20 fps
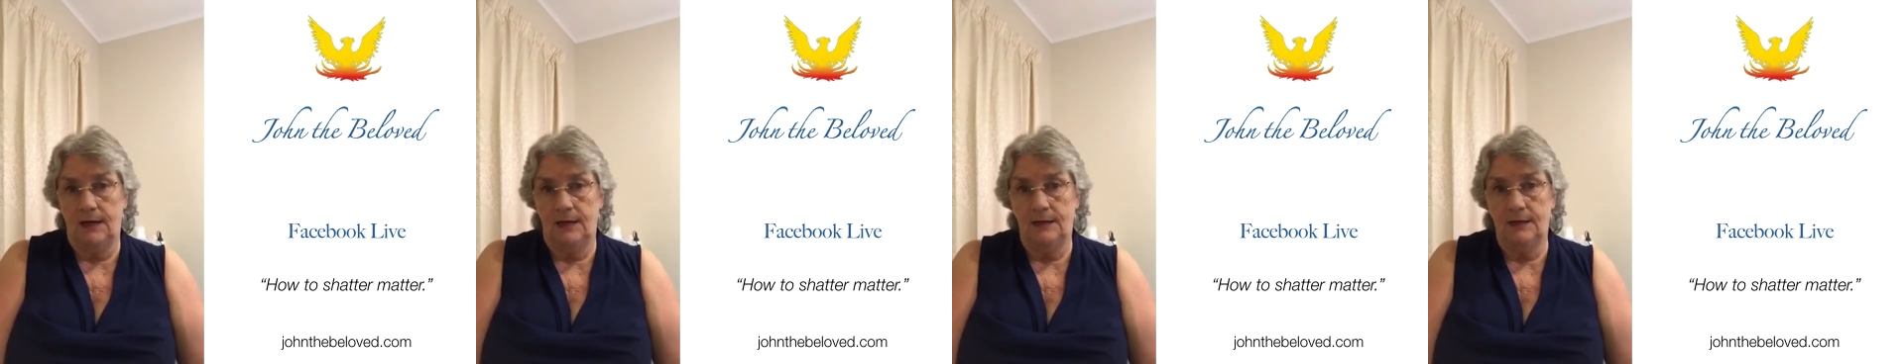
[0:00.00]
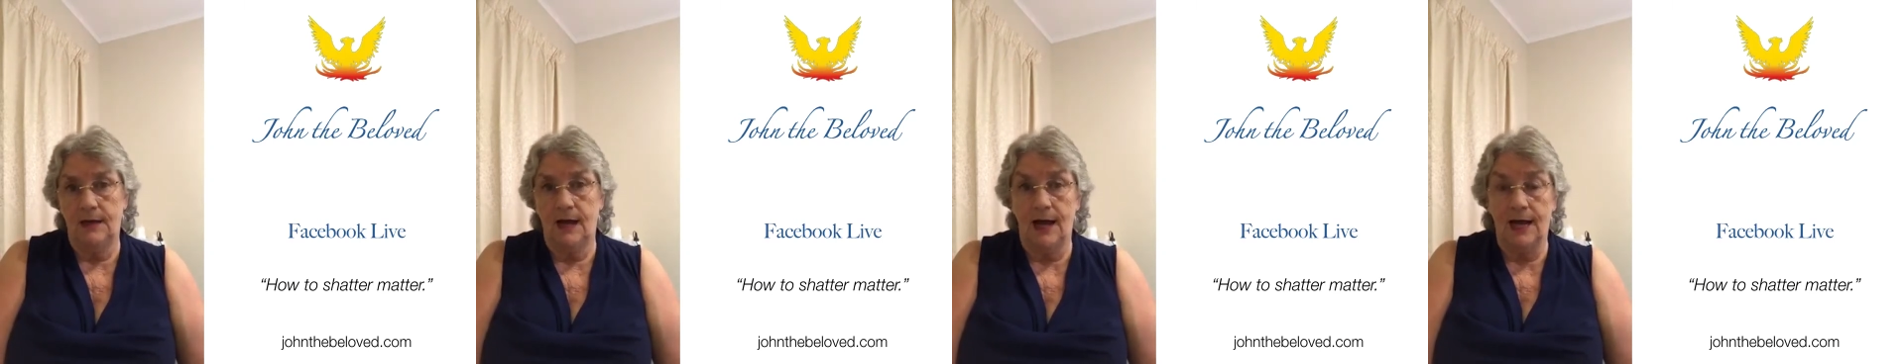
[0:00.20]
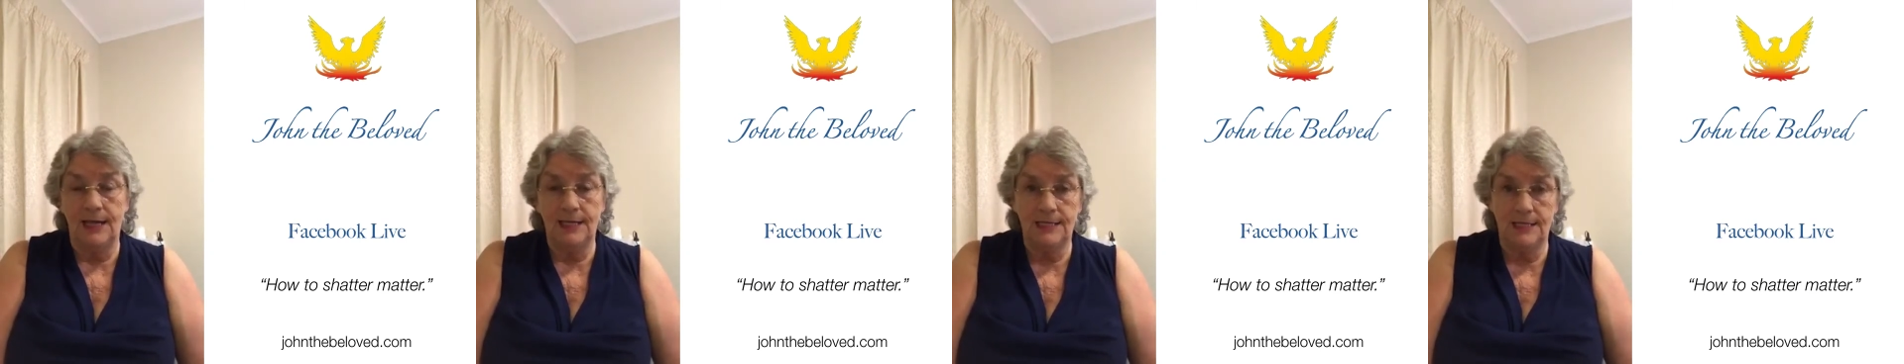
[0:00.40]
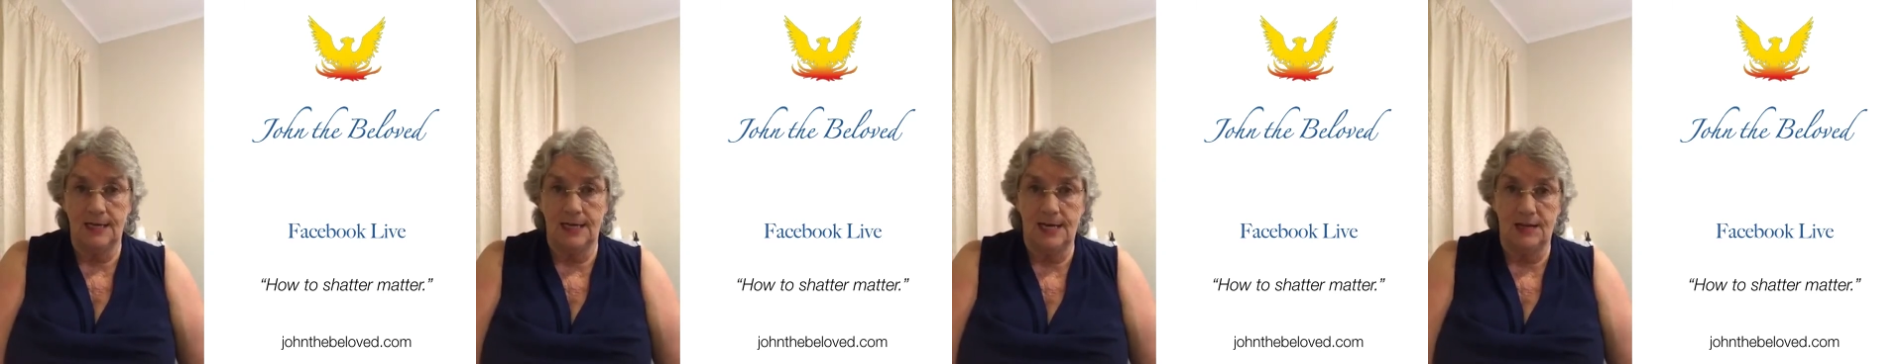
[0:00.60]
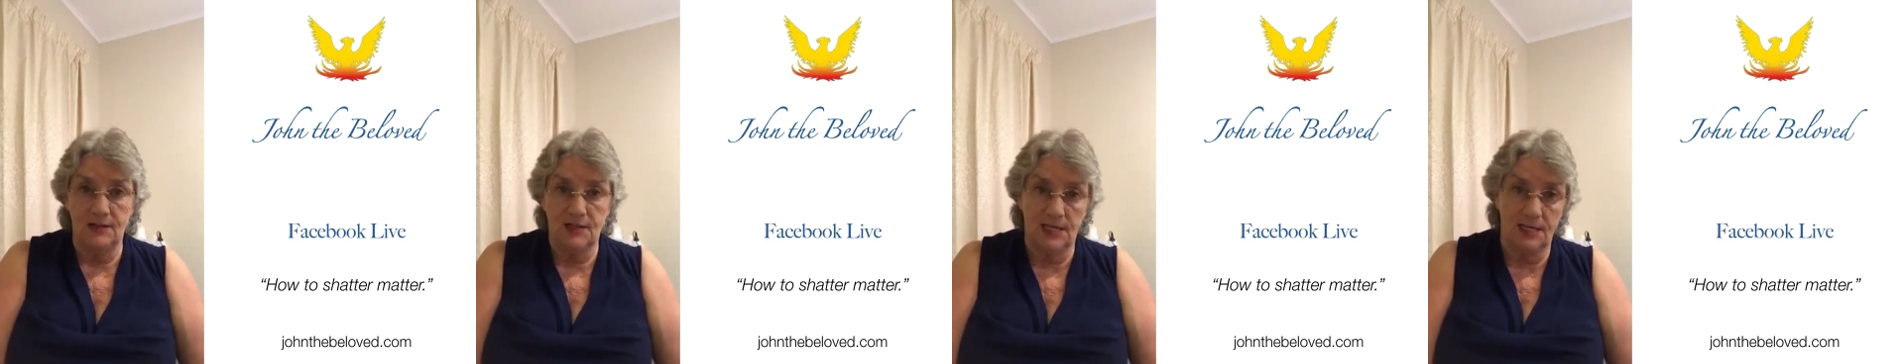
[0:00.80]
guides and
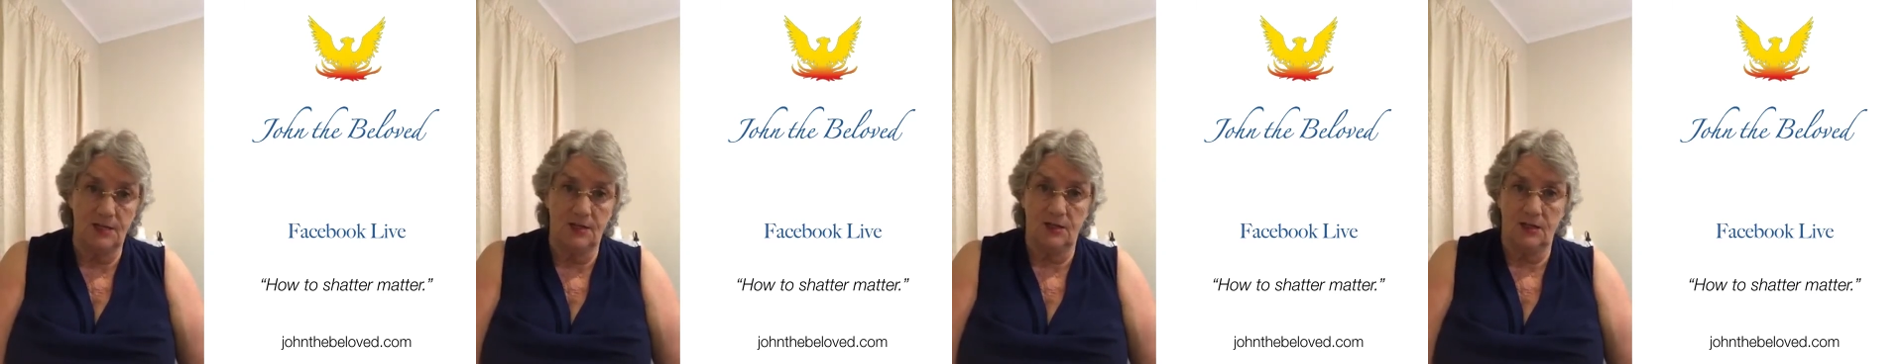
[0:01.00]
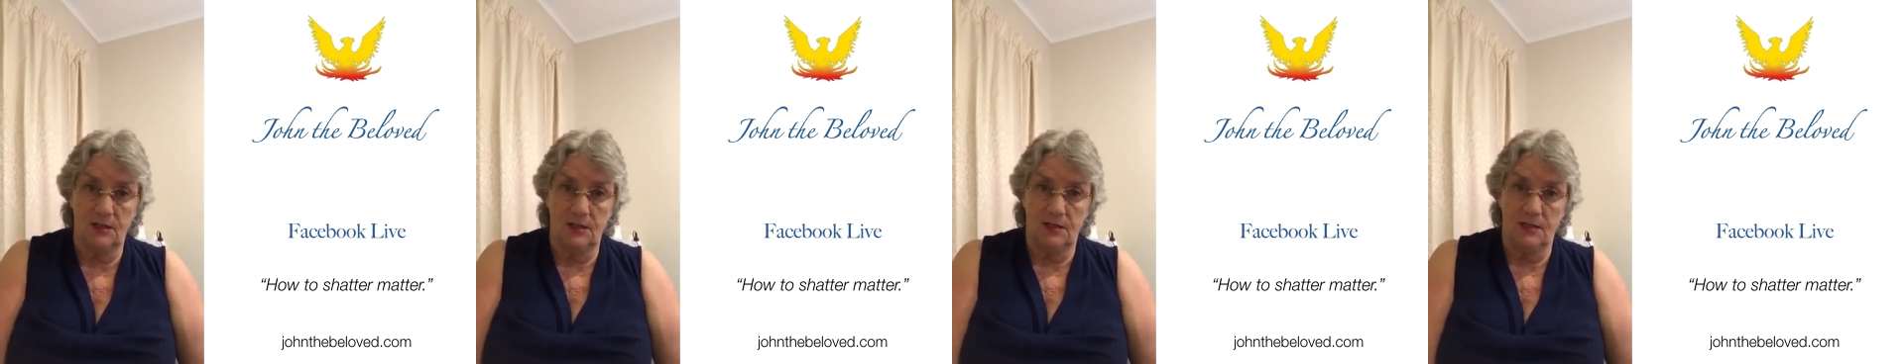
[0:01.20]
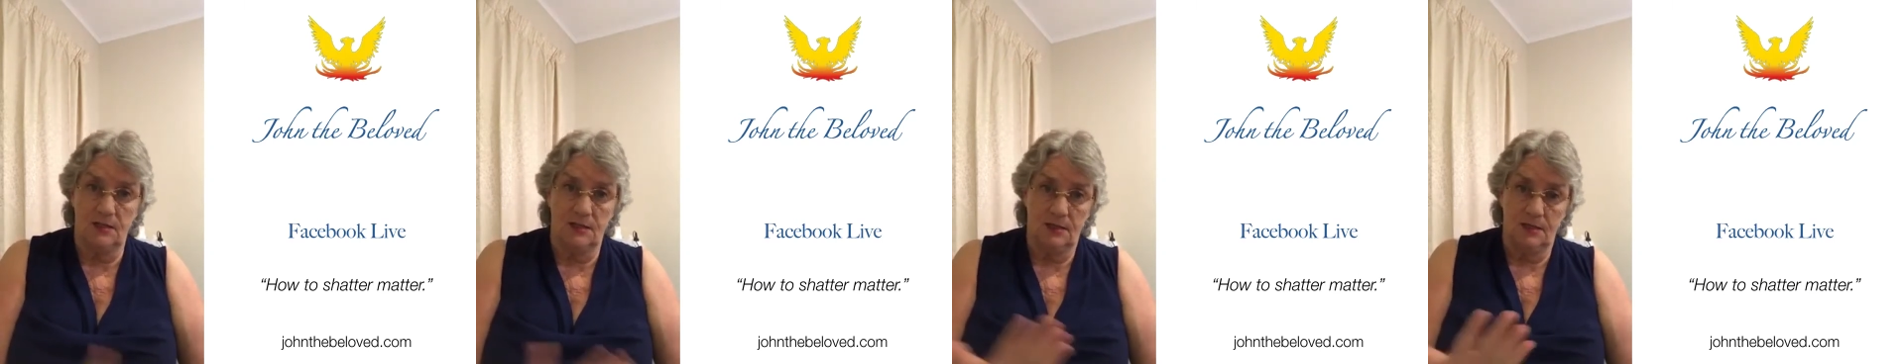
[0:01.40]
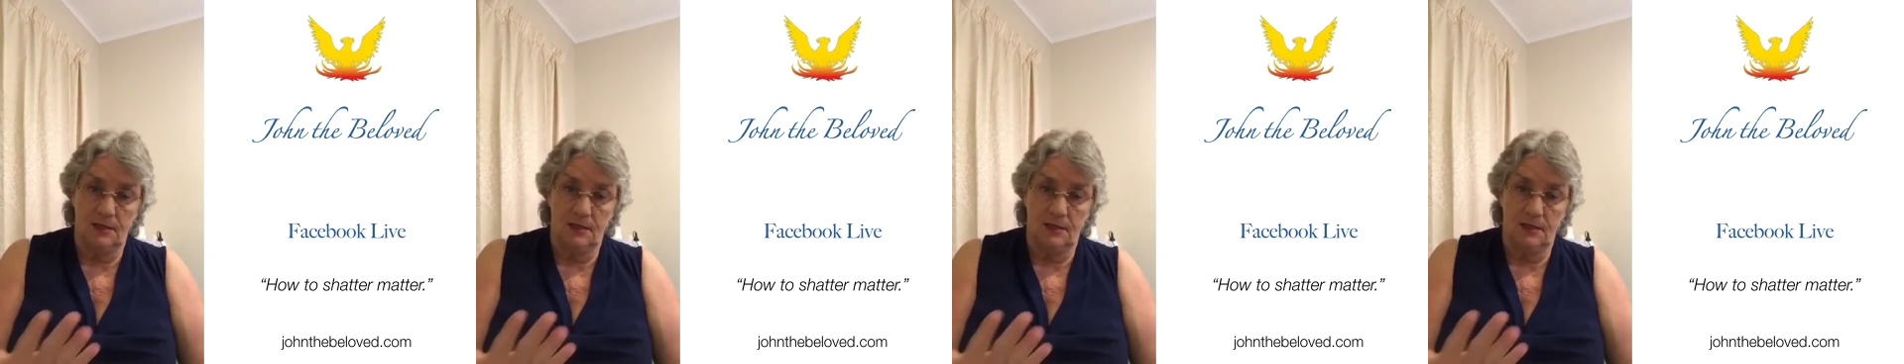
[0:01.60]
our teachers,